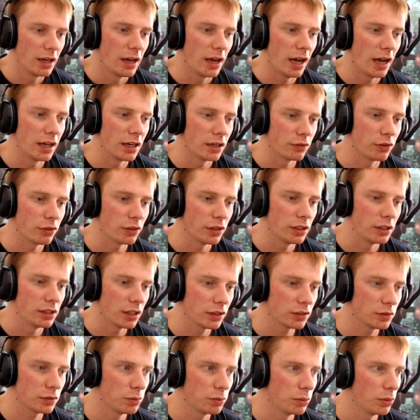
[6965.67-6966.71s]
and if I hit
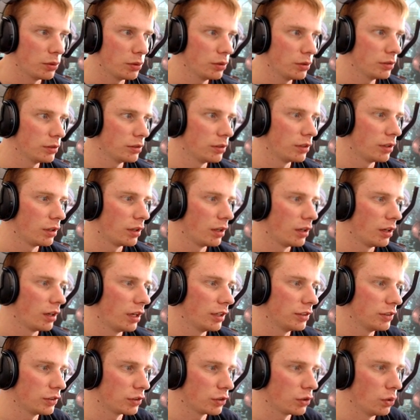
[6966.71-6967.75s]
export,
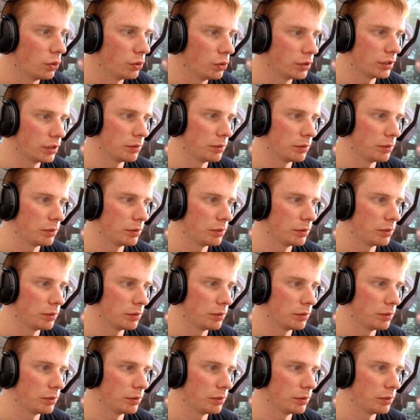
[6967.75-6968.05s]
I just call